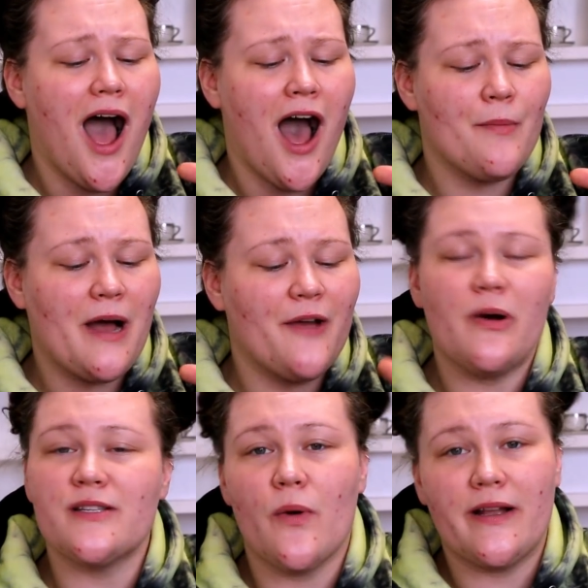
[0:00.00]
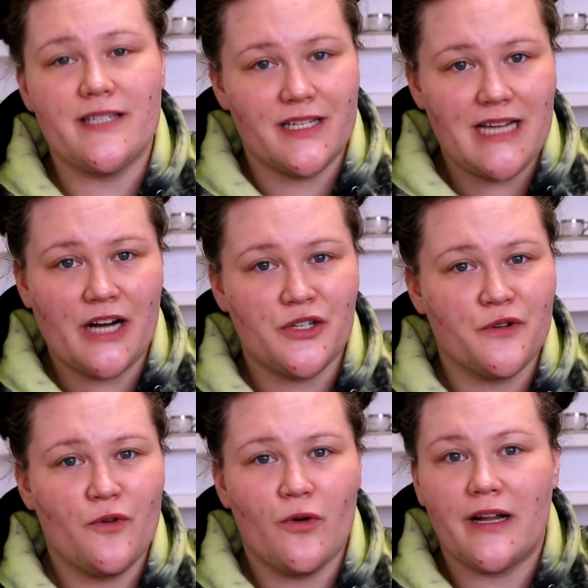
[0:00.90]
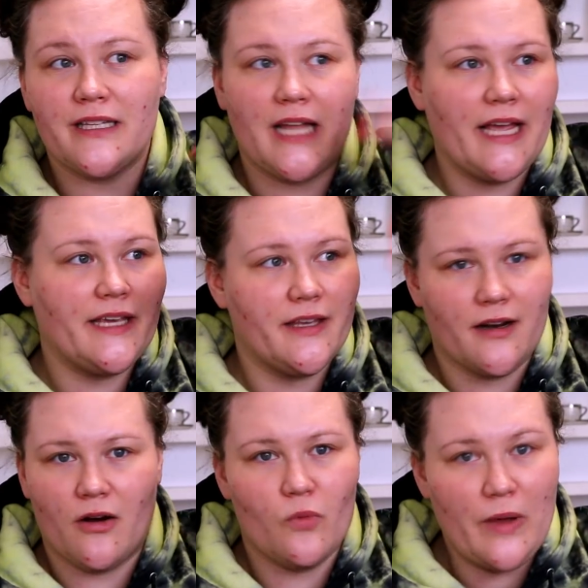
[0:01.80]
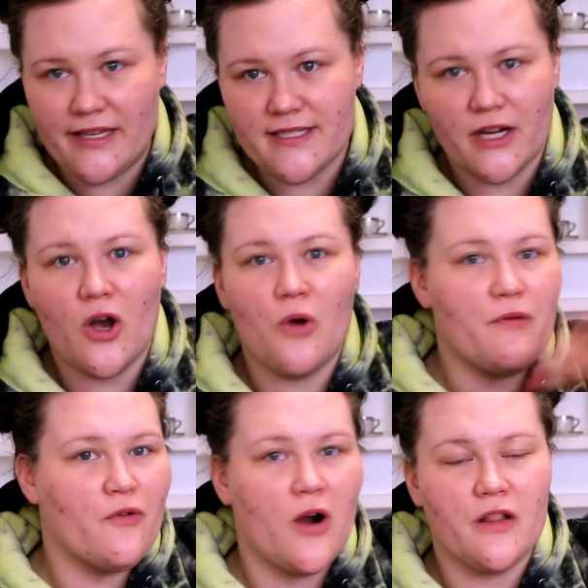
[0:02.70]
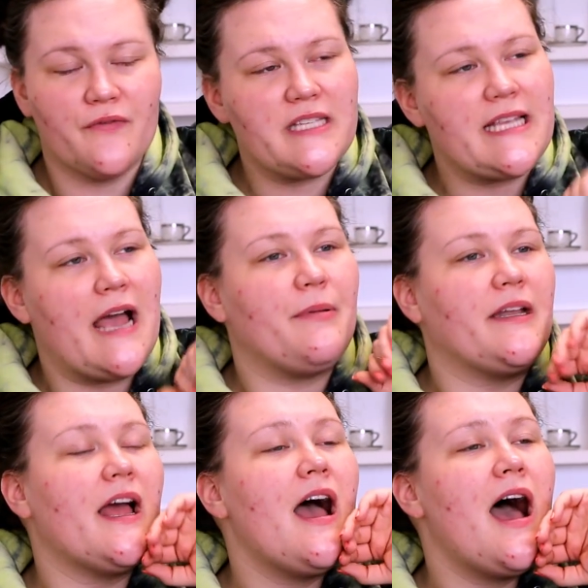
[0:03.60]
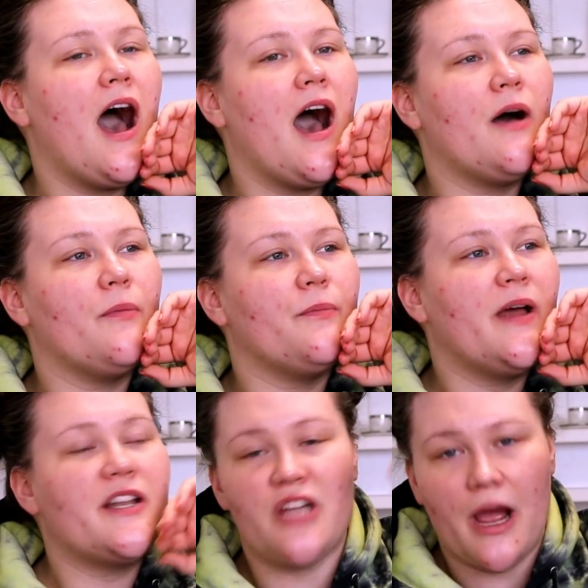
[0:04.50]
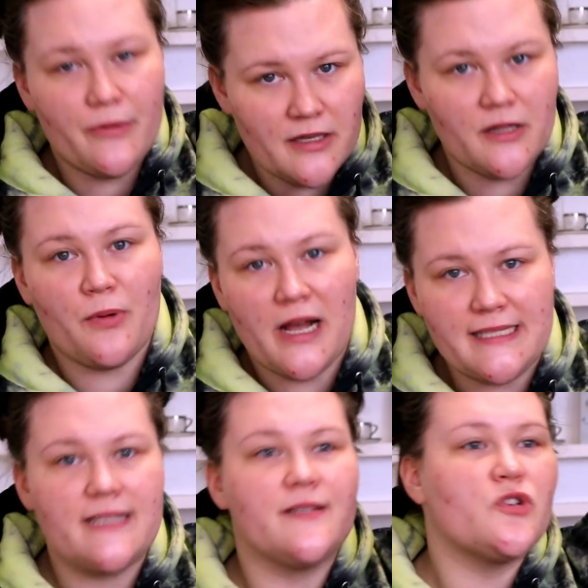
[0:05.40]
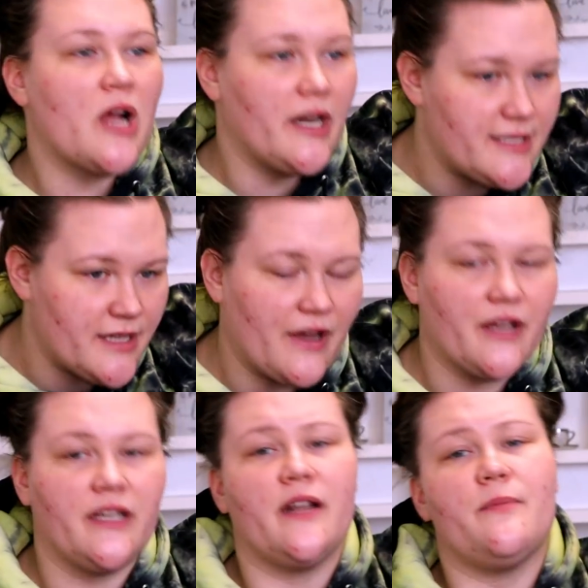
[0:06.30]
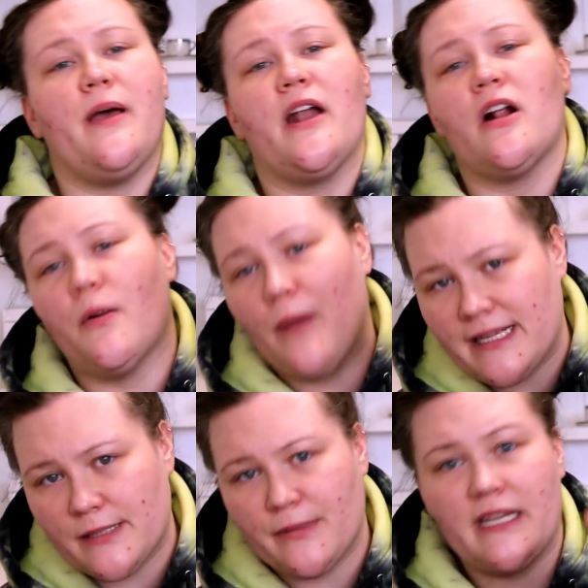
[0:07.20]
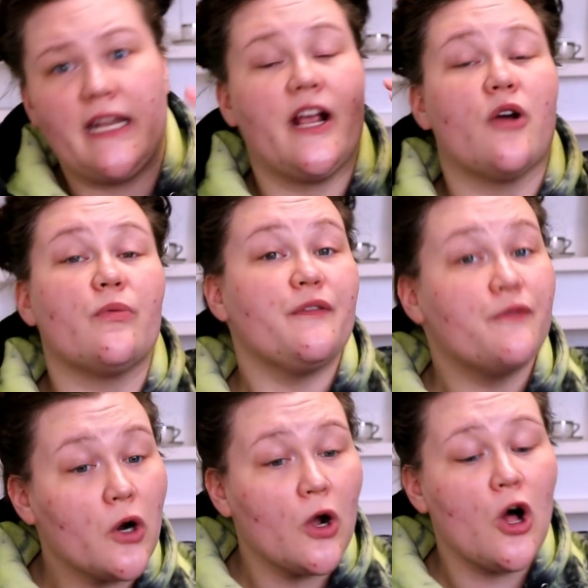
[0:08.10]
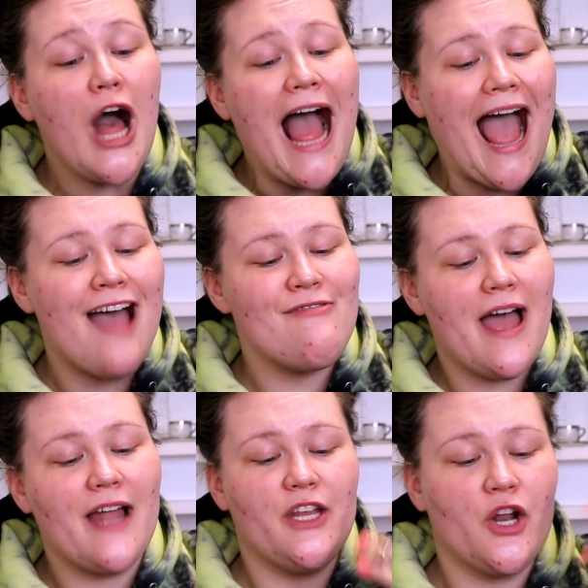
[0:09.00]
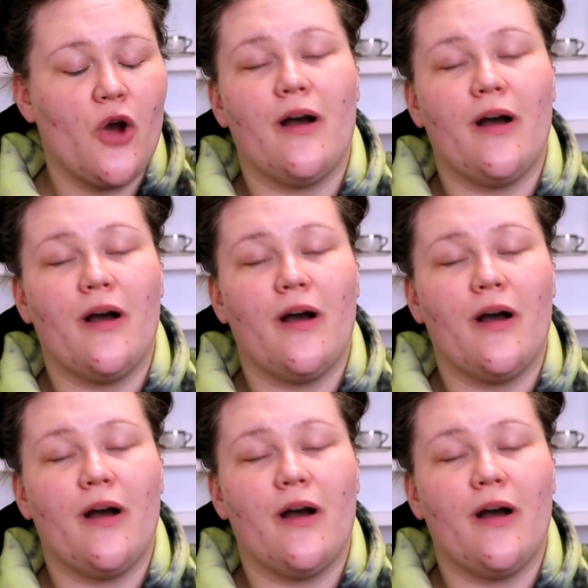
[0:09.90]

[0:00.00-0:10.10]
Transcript: Um, I was going to the doctor for it like, you know, weeks ago before all of this happened. Um, and I was in the process of trying to I I could get it better, possibly needing a referral. And then, you know,